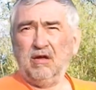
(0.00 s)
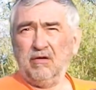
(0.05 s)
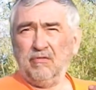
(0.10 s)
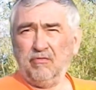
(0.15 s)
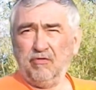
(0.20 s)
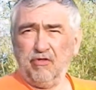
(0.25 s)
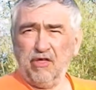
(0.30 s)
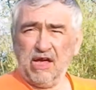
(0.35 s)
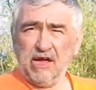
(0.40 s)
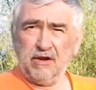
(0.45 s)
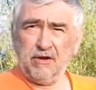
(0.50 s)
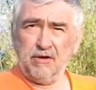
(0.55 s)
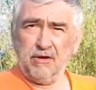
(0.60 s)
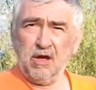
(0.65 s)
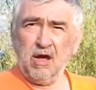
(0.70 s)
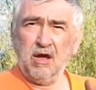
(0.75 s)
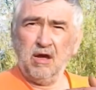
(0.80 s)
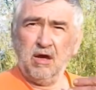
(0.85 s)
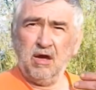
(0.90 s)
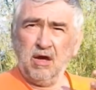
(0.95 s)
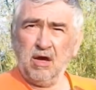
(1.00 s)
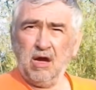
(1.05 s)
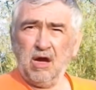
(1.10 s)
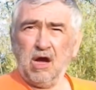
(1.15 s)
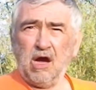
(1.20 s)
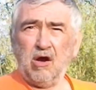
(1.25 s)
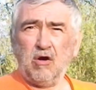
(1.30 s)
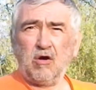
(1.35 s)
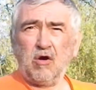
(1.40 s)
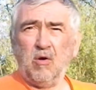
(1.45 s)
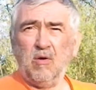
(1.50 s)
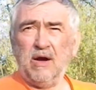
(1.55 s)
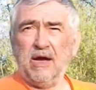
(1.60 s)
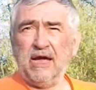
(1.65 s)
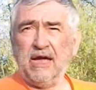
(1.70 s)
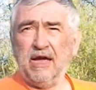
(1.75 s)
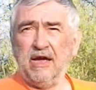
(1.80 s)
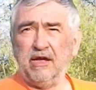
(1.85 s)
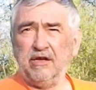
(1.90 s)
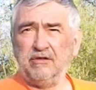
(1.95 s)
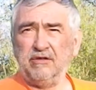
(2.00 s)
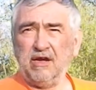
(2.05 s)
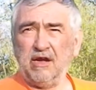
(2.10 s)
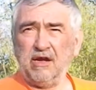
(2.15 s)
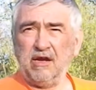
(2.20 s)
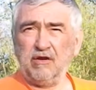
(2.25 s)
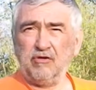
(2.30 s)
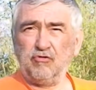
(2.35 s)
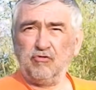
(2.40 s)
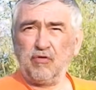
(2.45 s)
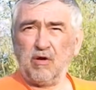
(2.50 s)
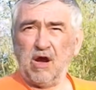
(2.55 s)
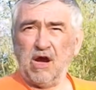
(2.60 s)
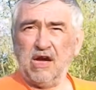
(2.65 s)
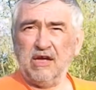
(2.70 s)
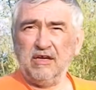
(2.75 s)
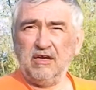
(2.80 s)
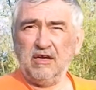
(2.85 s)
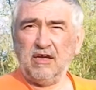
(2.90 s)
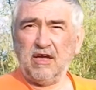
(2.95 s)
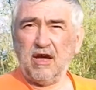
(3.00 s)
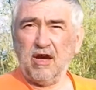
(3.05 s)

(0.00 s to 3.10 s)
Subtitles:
And then I'll go ahead and try the